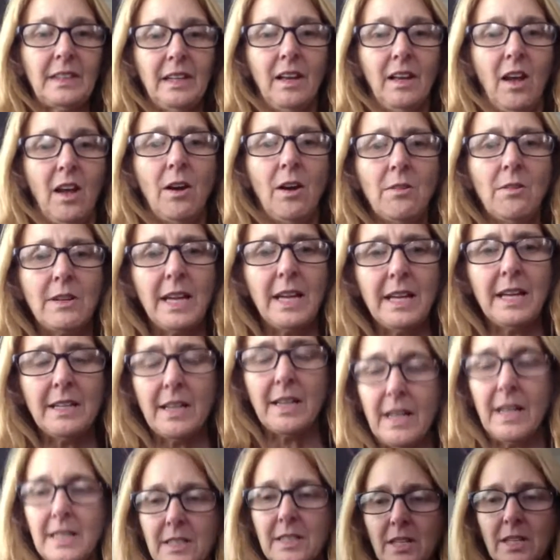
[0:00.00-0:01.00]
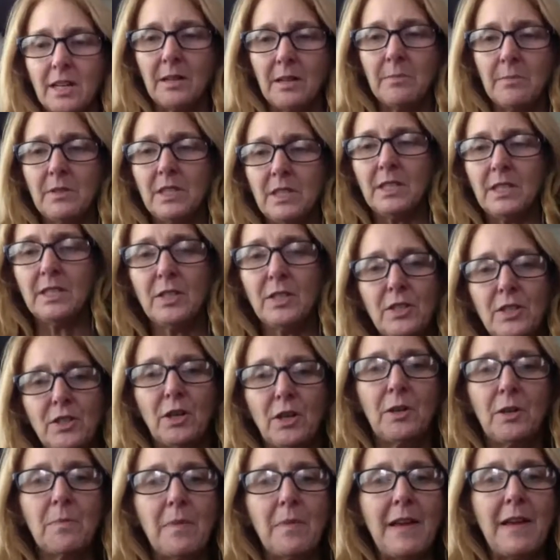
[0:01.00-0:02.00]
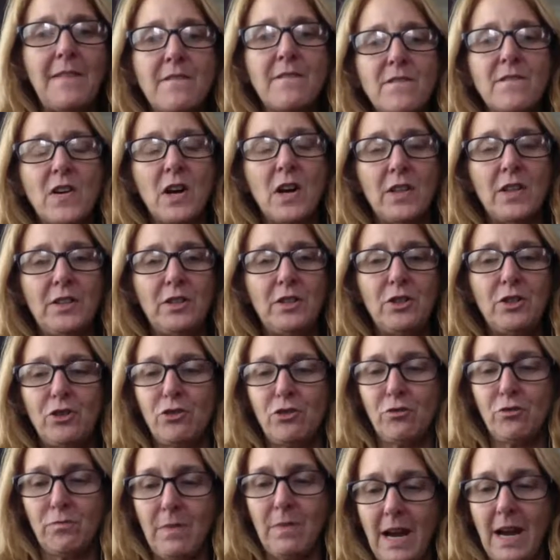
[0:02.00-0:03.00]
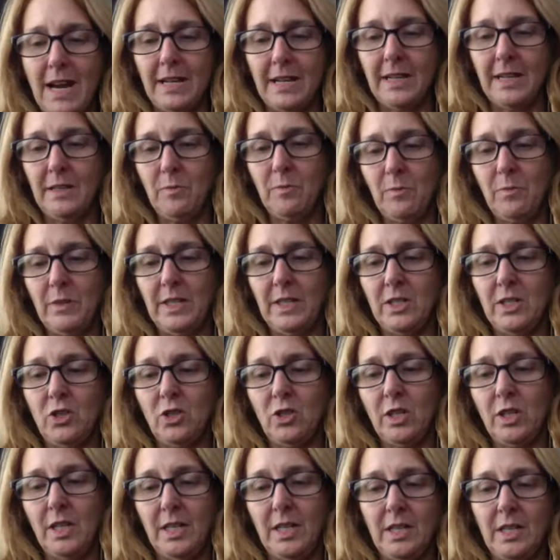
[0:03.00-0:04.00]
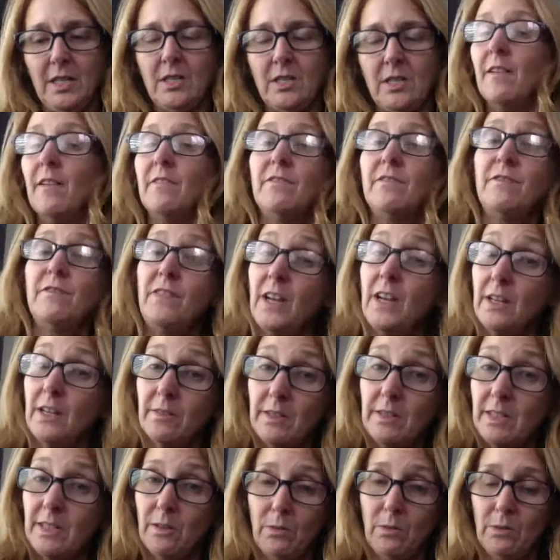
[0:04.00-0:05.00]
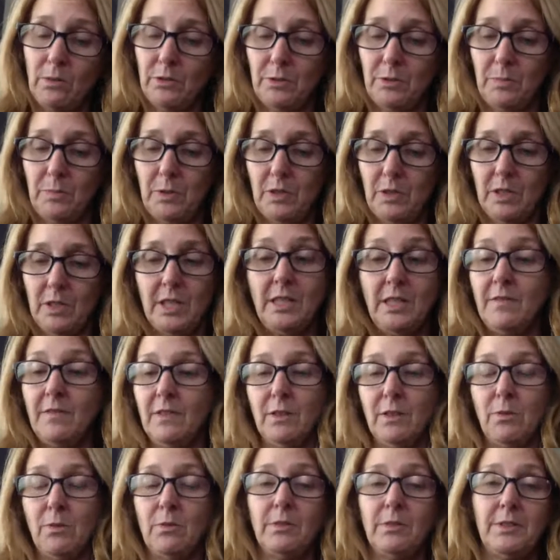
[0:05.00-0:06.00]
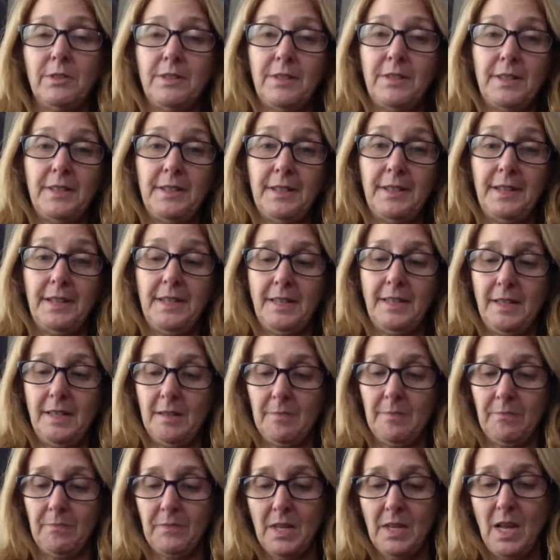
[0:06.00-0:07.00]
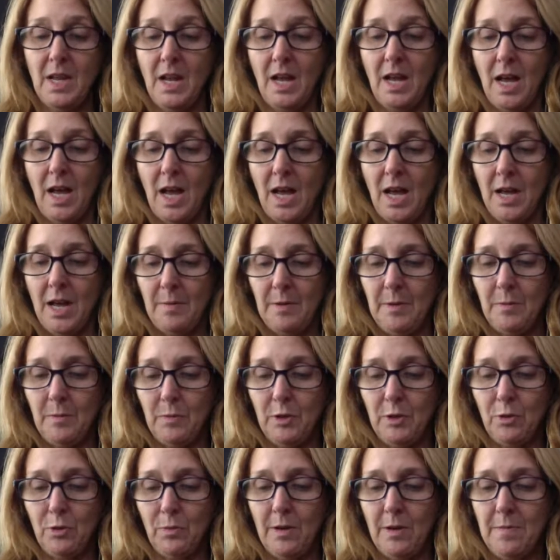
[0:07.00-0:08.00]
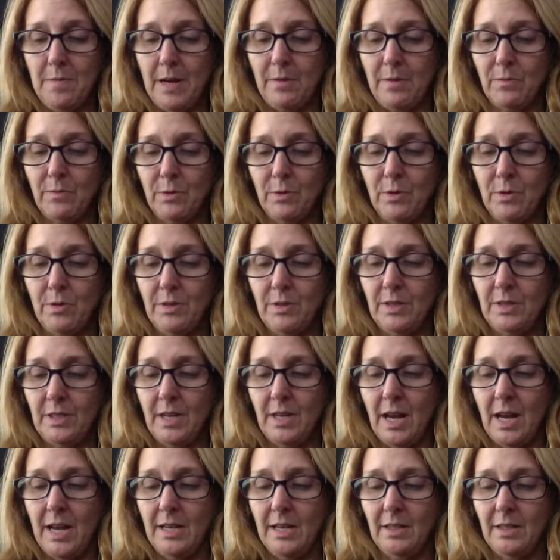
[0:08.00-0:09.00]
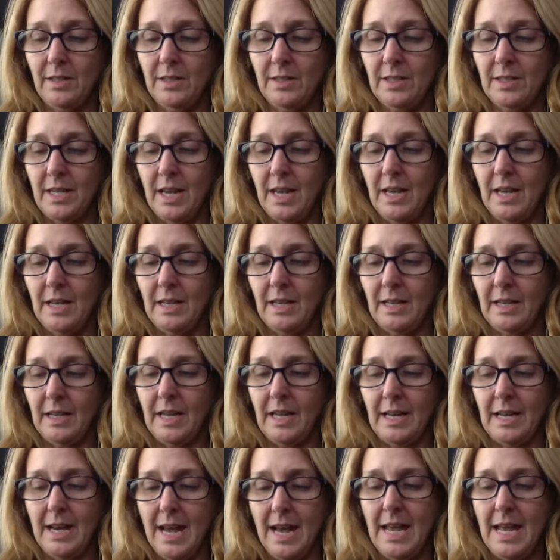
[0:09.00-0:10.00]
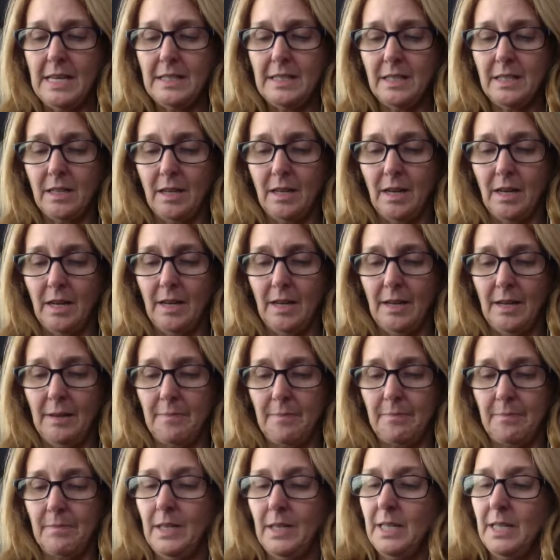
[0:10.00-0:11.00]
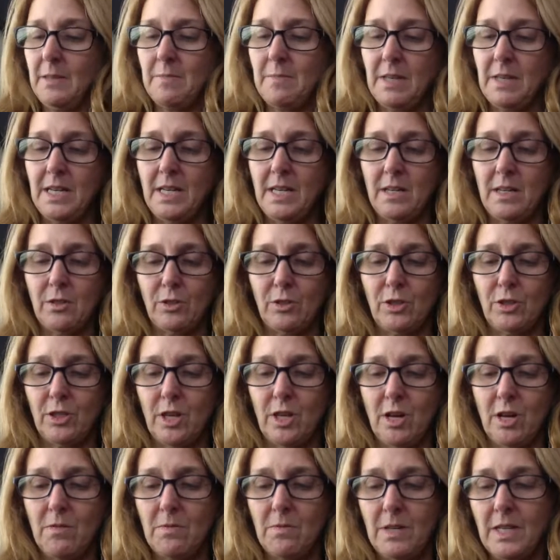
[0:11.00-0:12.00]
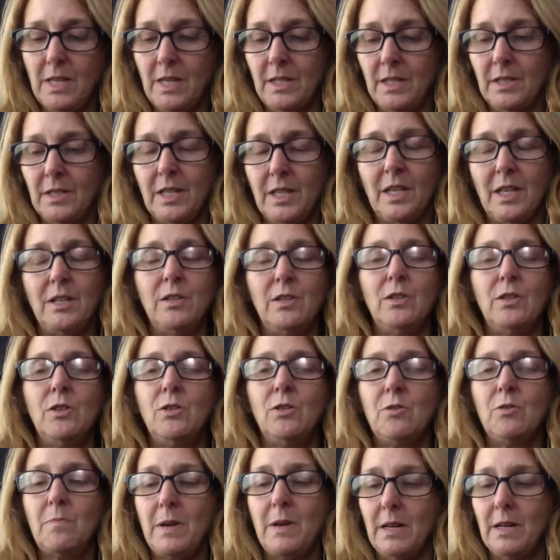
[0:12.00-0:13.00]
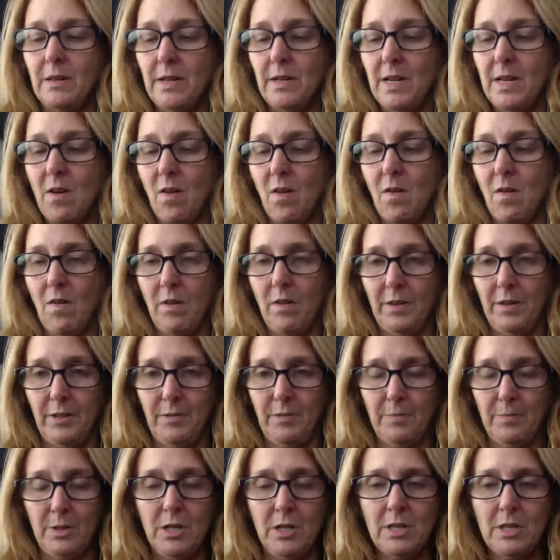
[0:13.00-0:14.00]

Okay, guys, I'm going to start My Father's Dragon, which is a very old book, even older than I am. It was written by Ruth Stiles Gannett many, many years ago. It is a Newbery Honor book,